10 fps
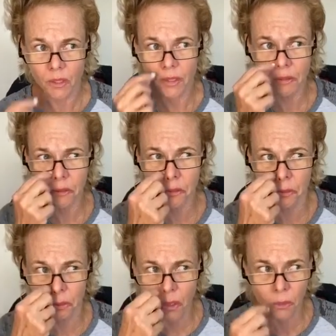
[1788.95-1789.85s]
That's just
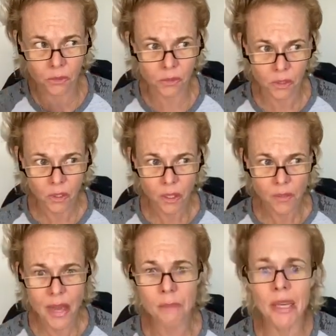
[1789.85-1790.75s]
gross.
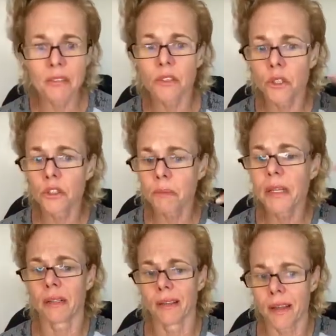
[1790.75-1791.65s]
That means that you
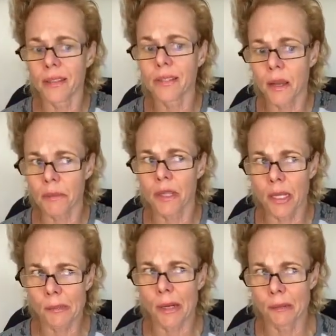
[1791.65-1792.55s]
spend a lot of time
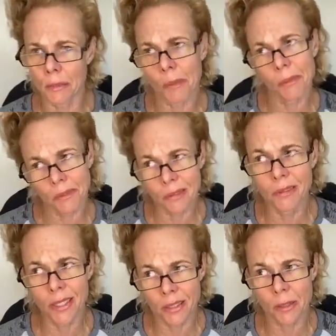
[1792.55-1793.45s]
thinking about what people are
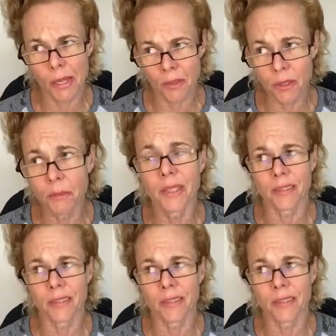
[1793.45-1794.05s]
doing in their bedroom.